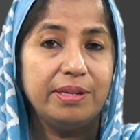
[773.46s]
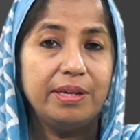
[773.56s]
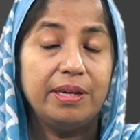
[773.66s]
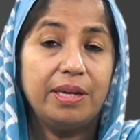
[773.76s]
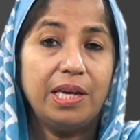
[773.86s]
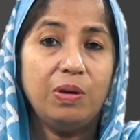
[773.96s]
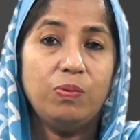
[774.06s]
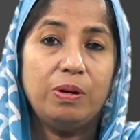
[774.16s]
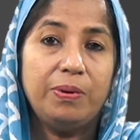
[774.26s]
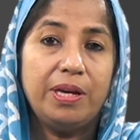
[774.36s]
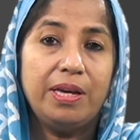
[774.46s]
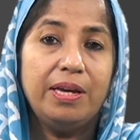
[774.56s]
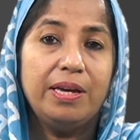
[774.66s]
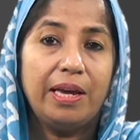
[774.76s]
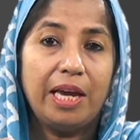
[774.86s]
he will be
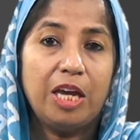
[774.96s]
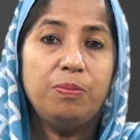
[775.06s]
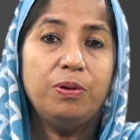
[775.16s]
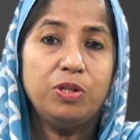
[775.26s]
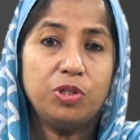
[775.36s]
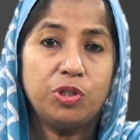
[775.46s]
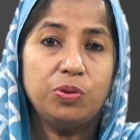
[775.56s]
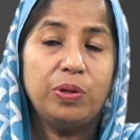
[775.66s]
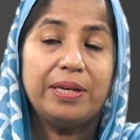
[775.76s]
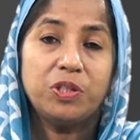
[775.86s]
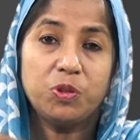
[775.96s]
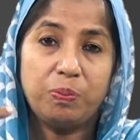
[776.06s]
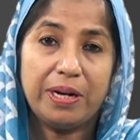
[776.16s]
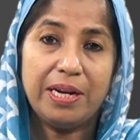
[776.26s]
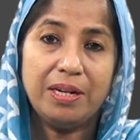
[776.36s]
able to
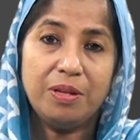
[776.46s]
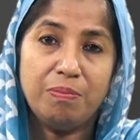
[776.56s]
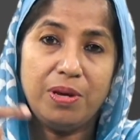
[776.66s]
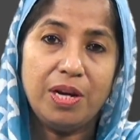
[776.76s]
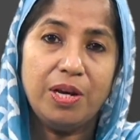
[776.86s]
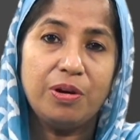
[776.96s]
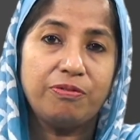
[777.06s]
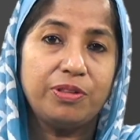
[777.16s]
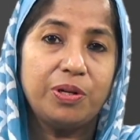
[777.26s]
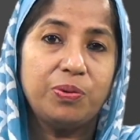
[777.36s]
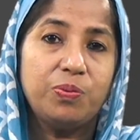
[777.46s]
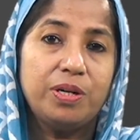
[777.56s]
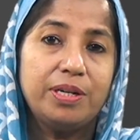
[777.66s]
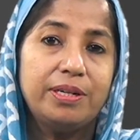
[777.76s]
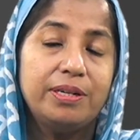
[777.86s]
explain the meaning of that
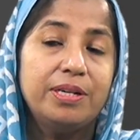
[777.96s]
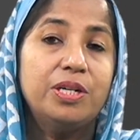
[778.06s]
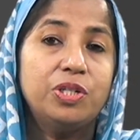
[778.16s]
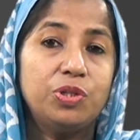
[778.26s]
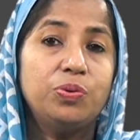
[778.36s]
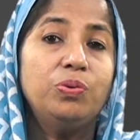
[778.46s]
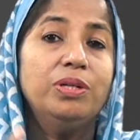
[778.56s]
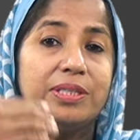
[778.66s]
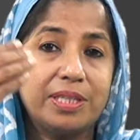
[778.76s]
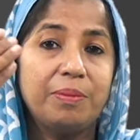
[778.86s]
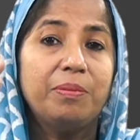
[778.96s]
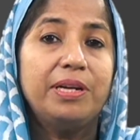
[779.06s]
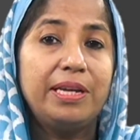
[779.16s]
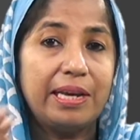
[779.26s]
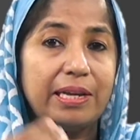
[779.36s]
word to
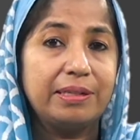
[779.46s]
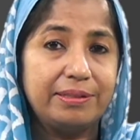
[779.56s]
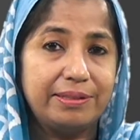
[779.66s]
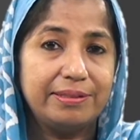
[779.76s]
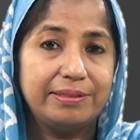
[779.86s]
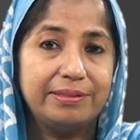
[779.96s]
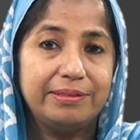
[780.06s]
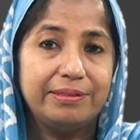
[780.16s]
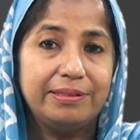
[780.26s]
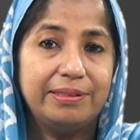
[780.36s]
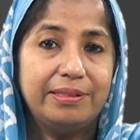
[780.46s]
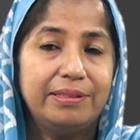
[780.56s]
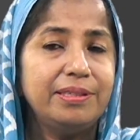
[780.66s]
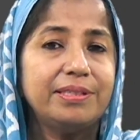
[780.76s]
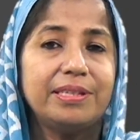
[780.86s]
somebody else.
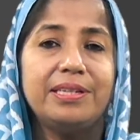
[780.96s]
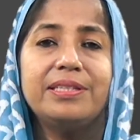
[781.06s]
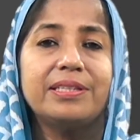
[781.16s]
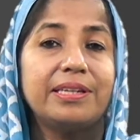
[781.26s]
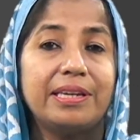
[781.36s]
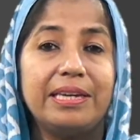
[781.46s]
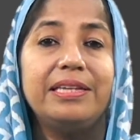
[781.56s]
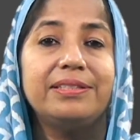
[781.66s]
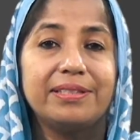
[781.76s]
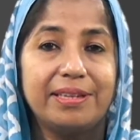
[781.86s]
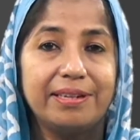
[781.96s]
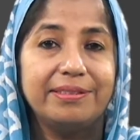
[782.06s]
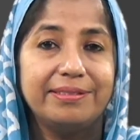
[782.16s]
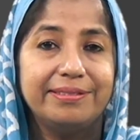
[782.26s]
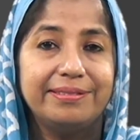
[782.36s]
This is a key skill.
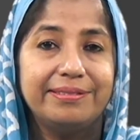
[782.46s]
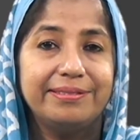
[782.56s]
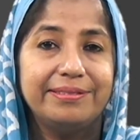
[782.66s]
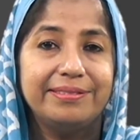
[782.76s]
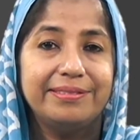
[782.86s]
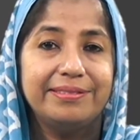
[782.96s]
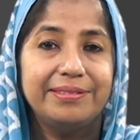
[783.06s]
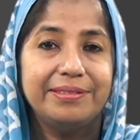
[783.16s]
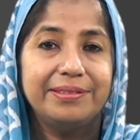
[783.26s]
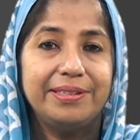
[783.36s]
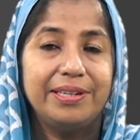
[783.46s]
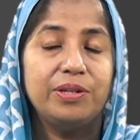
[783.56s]
In